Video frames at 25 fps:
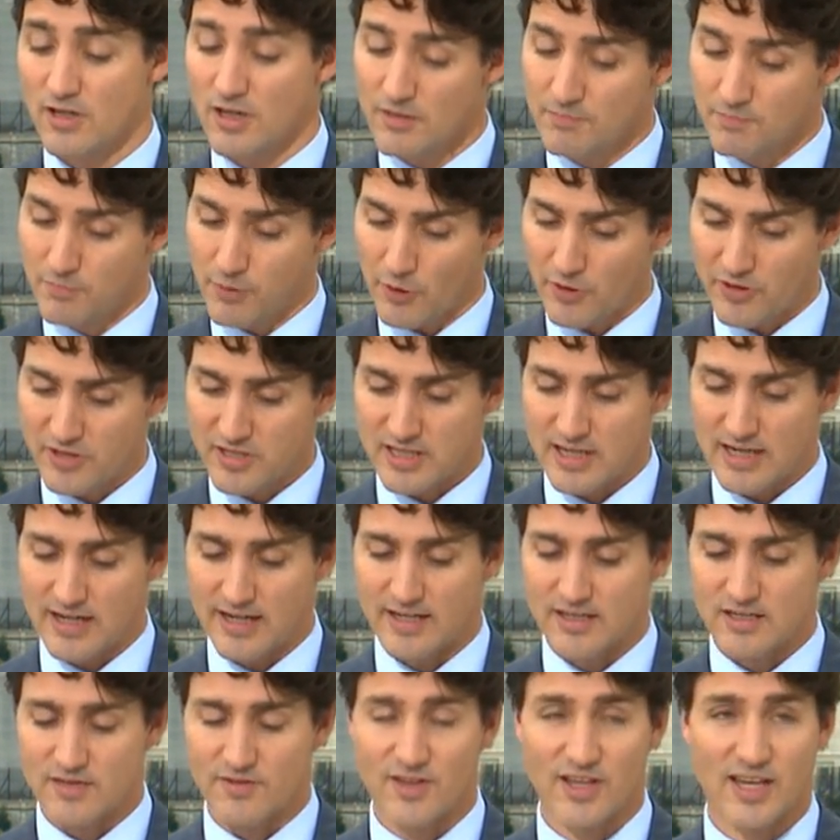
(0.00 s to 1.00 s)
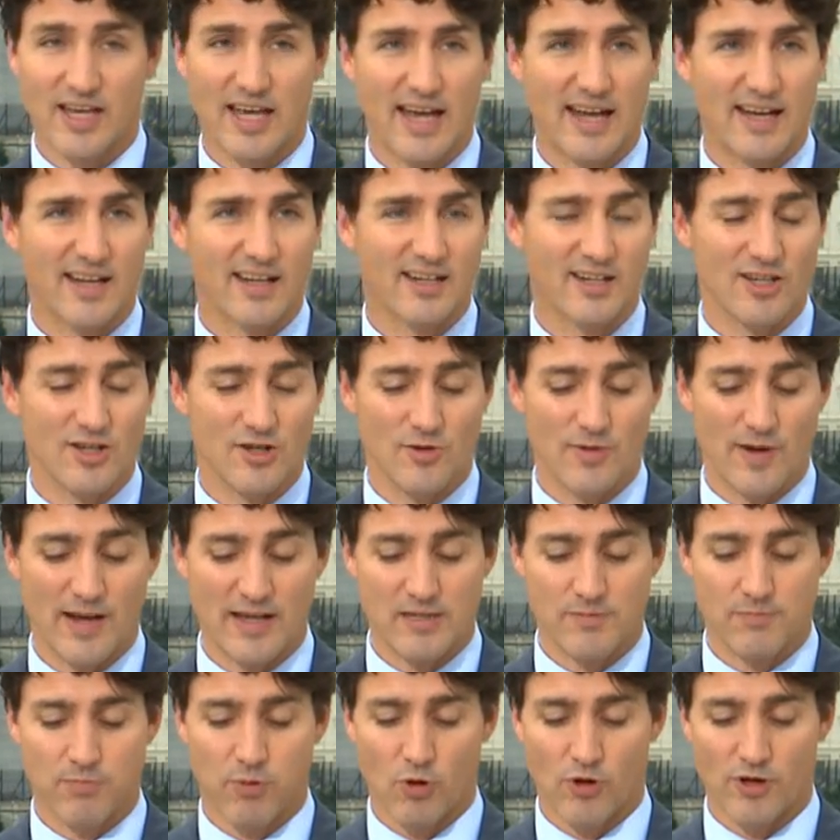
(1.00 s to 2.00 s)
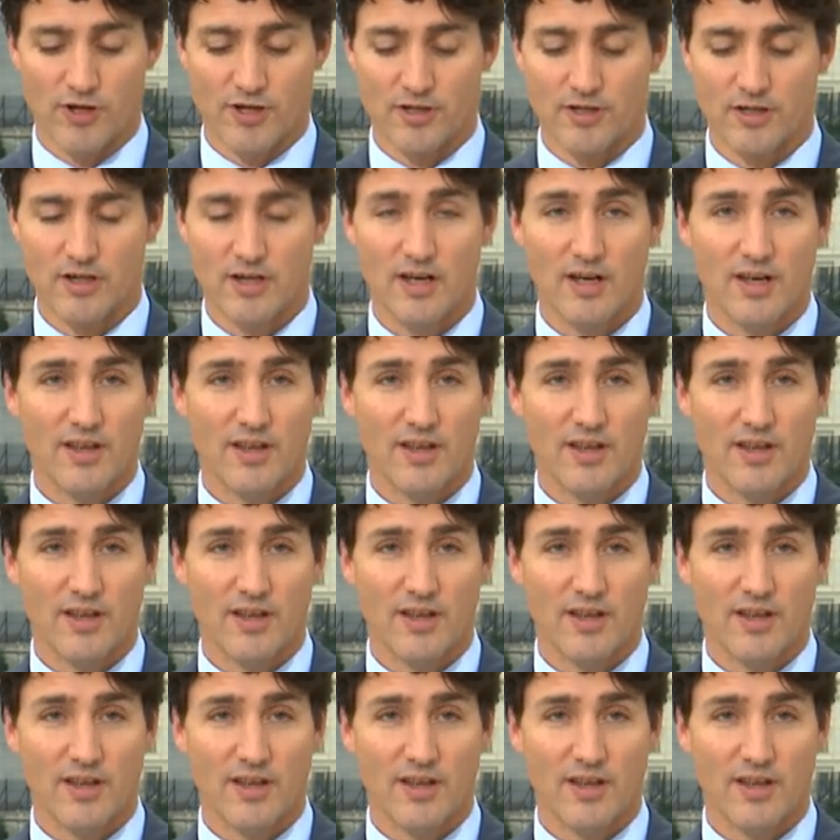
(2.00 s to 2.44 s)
on both sides of the Canada-US border